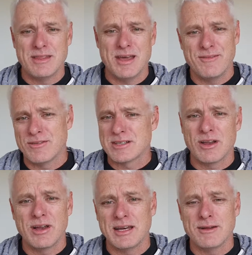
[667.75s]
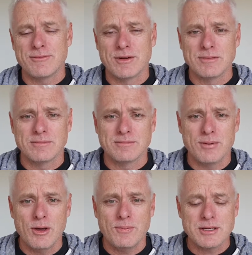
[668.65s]
there for a slightly different
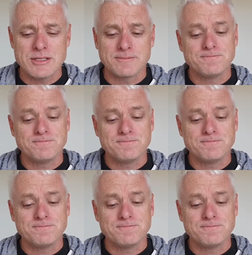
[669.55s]
purpose.